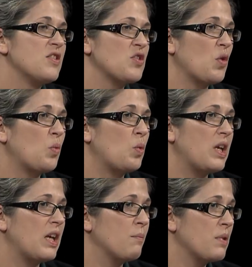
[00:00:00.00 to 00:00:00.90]
So
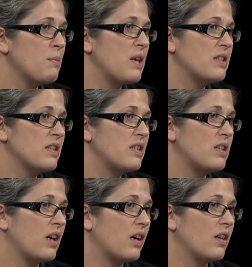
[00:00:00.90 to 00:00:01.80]
we implemented the
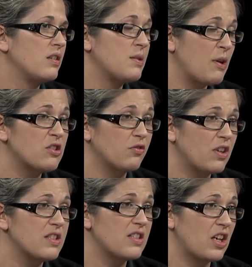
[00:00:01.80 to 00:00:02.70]
De Dementia
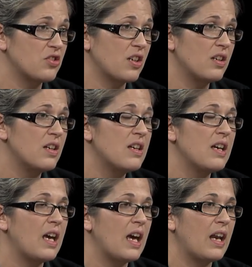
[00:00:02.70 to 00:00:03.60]
Friends session,
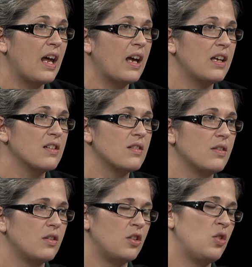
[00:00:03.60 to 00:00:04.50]
oh. and I
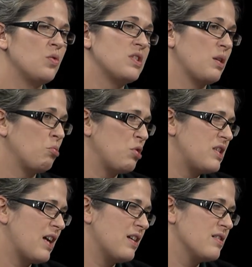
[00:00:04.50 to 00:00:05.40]
used a
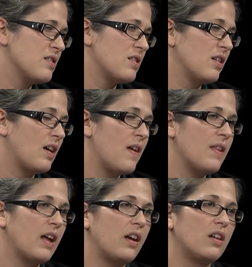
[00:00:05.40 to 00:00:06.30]
pretest
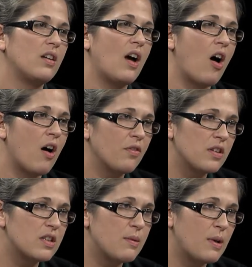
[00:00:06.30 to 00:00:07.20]
and then
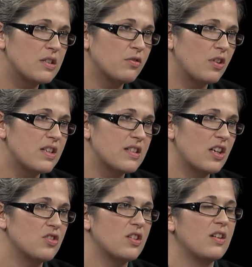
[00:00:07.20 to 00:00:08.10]
offered the Dementia Friends
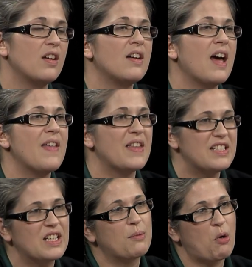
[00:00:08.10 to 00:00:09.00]
session and
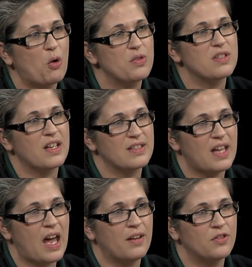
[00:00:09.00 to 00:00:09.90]
then did a post test
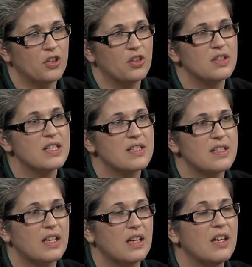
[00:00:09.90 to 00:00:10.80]
after to
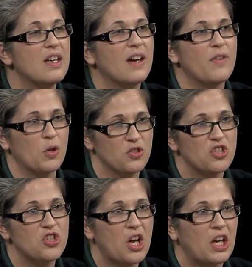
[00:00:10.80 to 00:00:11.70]
see if there was
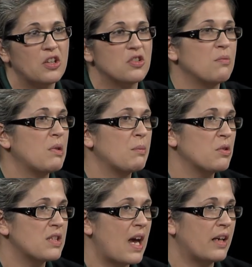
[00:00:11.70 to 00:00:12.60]
a change in
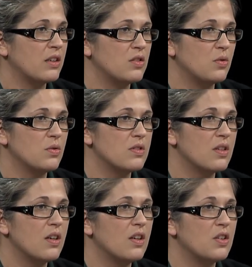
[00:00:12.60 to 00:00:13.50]
people's attitudes
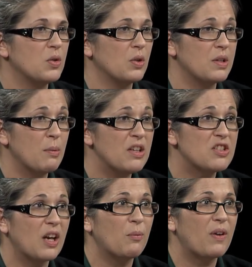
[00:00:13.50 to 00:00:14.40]
toward
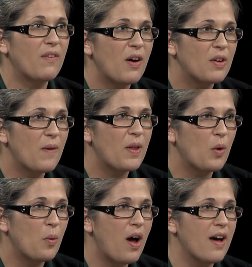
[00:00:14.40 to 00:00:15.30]
dementia. And we found out
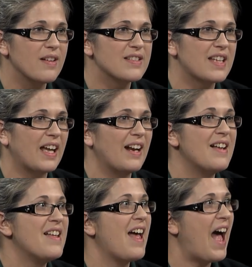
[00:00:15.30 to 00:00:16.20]
there was. that
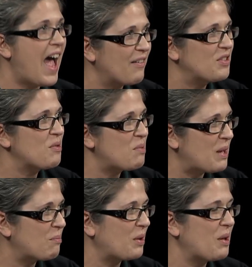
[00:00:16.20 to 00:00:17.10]
after
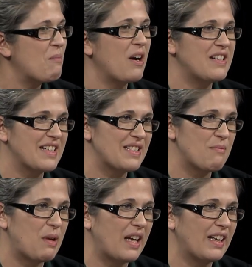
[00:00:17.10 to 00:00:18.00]
people
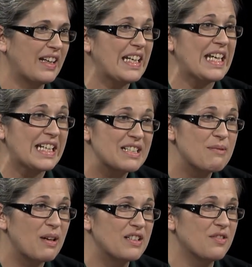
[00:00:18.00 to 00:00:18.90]
participated in a
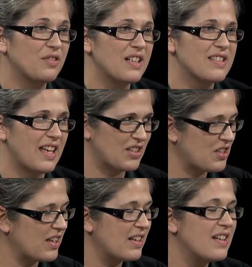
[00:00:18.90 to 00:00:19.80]
dementia friend
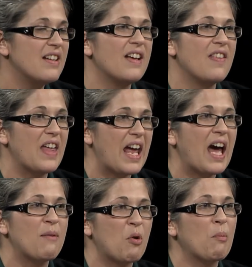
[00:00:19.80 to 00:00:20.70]
session, they
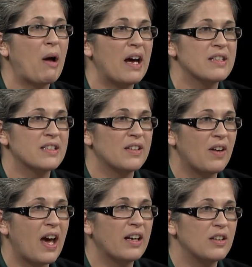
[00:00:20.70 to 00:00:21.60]
had more positive
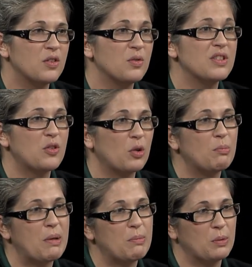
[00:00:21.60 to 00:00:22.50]
attitudes
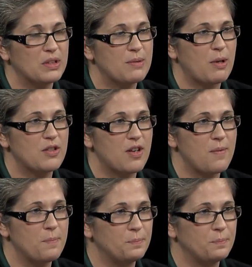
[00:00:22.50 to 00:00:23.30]
toward people with dementia.